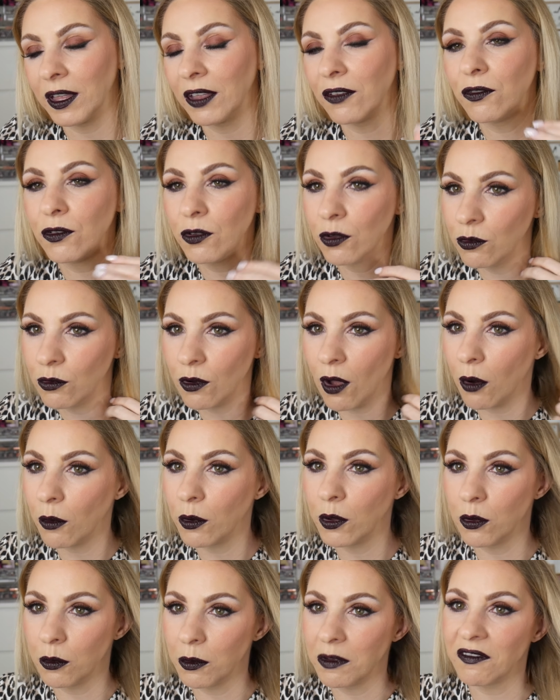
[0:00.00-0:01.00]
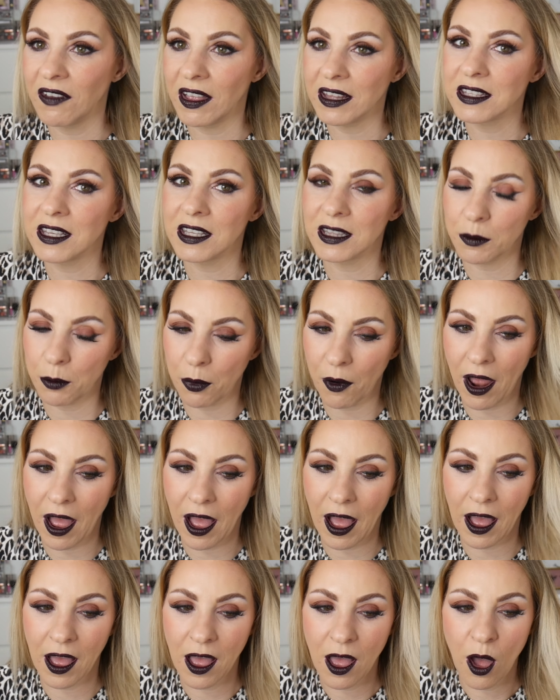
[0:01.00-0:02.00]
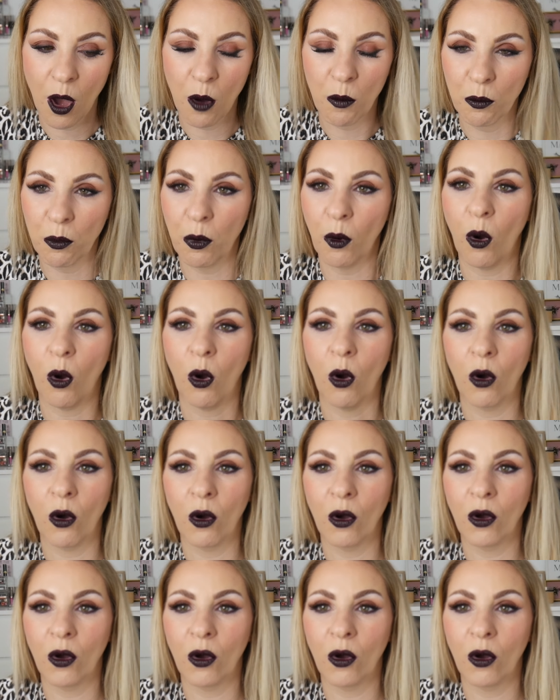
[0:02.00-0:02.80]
if you know who invented the bra, but